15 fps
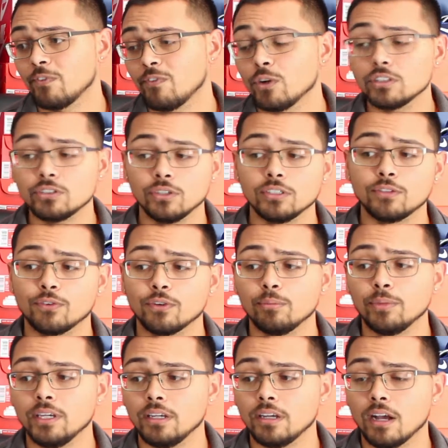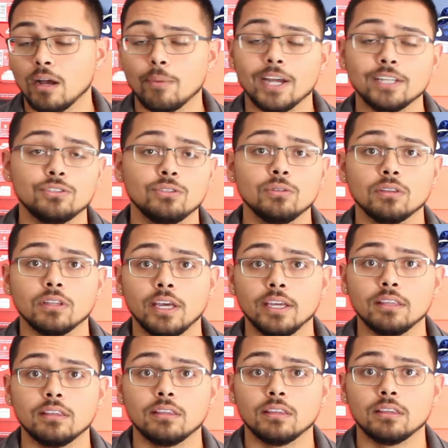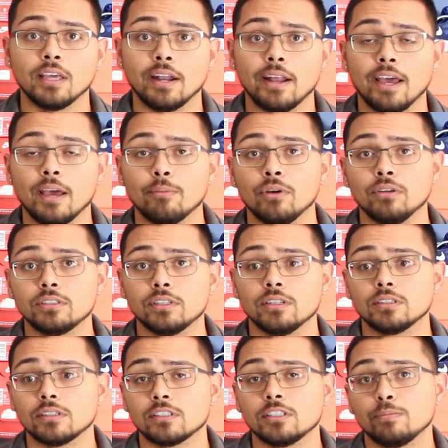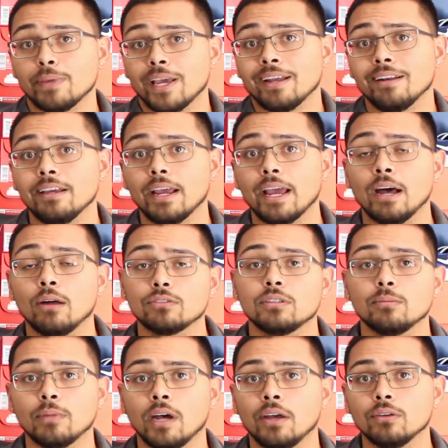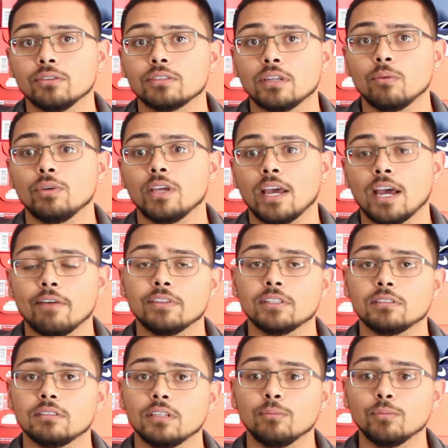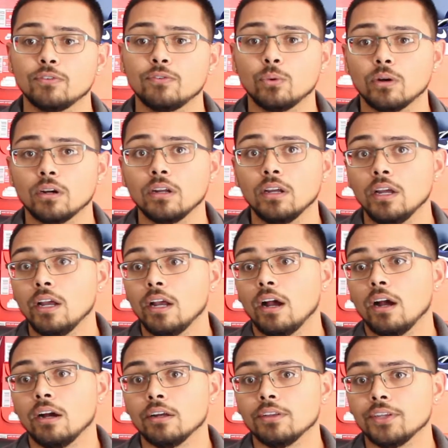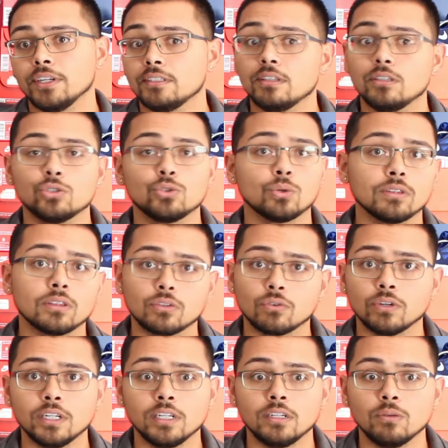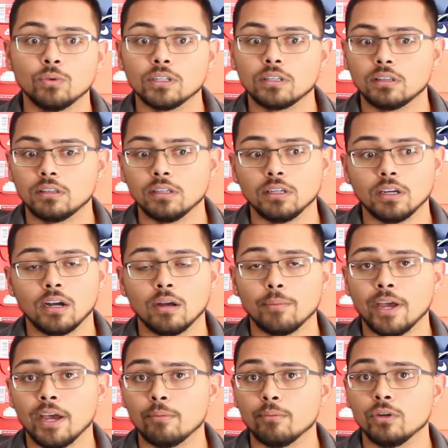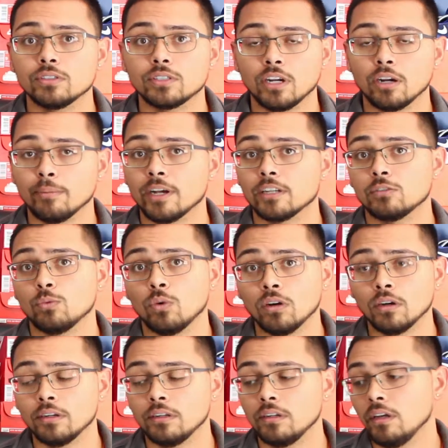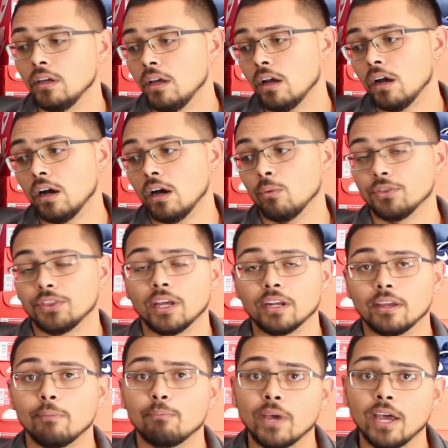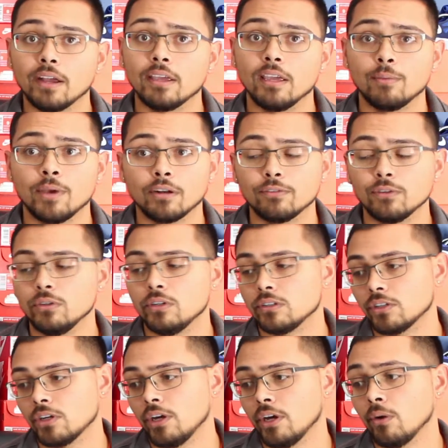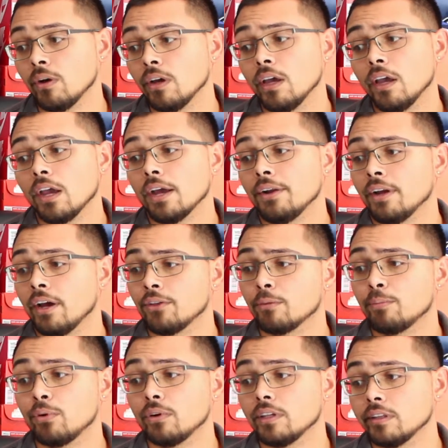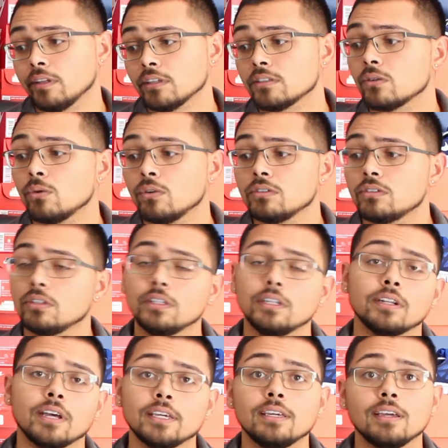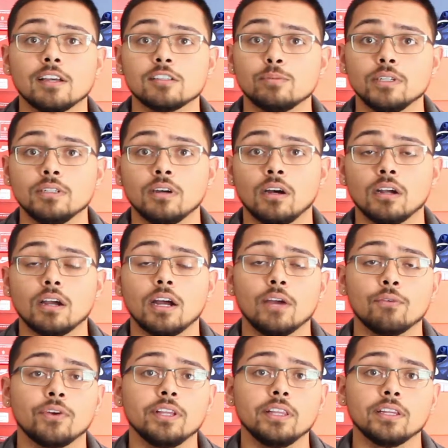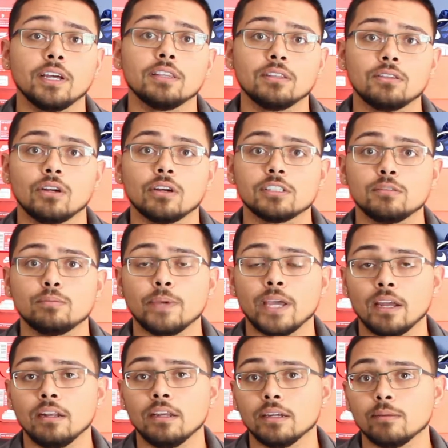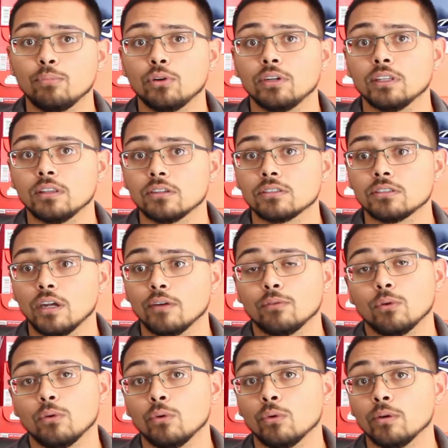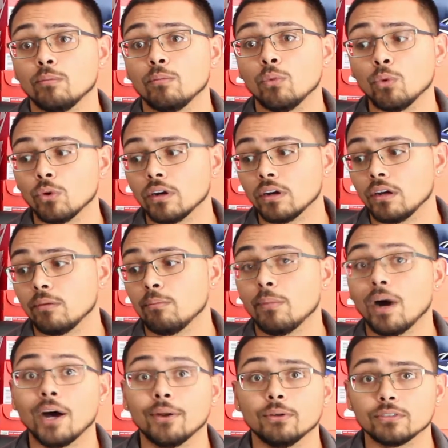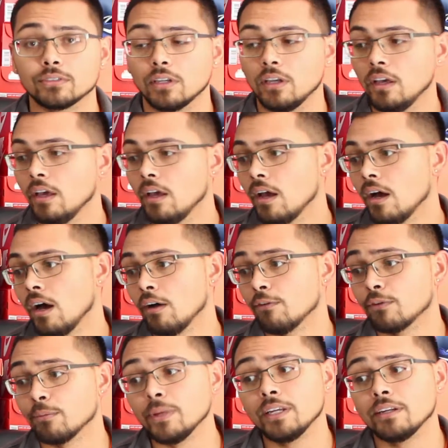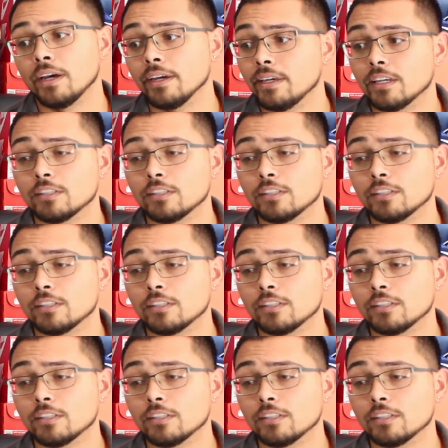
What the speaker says: First looks for me, I do like that Atmos is expanding out to models that we haven't seen before. They did the Jordan 3 with the Atmos Air Max 1 when that pack came out a few years ago, and now they're putting this onto the Nike SB Dunk. I really like that they're expanding and putting their stuff on more models. For me, Nike